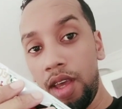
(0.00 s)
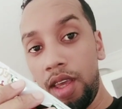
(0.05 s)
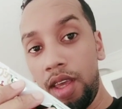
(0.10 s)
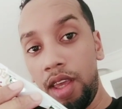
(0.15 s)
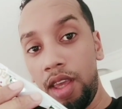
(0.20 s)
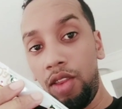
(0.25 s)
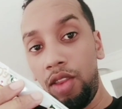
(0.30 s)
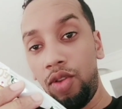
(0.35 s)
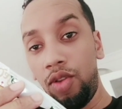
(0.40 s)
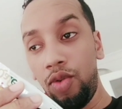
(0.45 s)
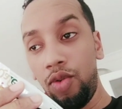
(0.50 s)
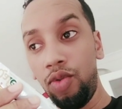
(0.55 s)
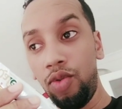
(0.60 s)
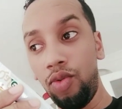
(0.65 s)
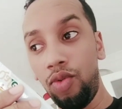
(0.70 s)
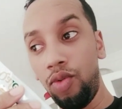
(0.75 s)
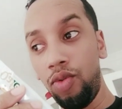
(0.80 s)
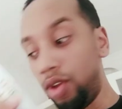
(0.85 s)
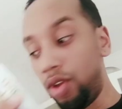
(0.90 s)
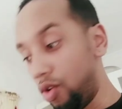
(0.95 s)

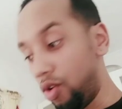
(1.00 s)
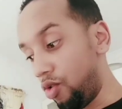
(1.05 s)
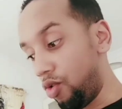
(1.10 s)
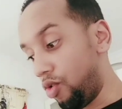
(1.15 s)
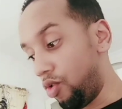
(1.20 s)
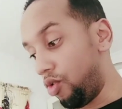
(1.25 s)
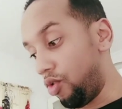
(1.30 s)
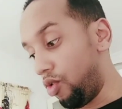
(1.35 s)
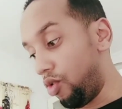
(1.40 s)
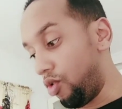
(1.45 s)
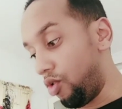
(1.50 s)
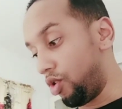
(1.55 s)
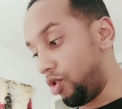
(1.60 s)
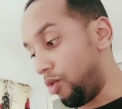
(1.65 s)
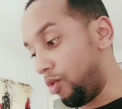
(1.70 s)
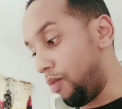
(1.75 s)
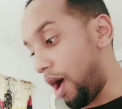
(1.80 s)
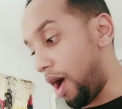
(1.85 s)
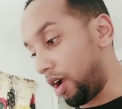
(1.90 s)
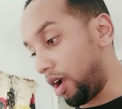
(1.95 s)
into your
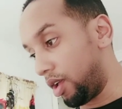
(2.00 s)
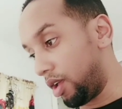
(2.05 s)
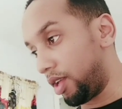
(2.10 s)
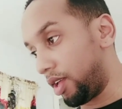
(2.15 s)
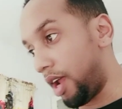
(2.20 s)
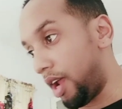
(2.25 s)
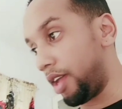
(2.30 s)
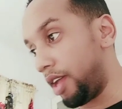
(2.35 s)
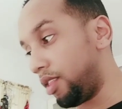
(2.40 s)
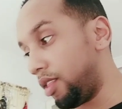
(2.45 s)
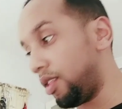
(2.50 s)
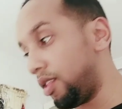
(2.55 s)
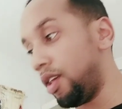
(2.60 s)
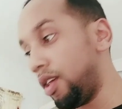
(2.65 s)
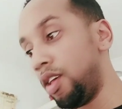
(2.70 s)
mug, right?